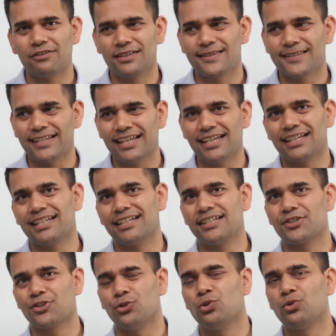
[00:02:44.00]
I will say
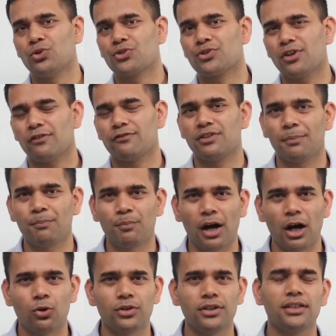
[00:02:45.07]
is use of the
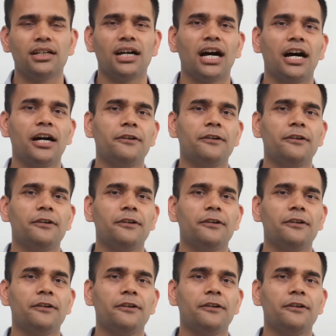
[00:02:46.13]
powder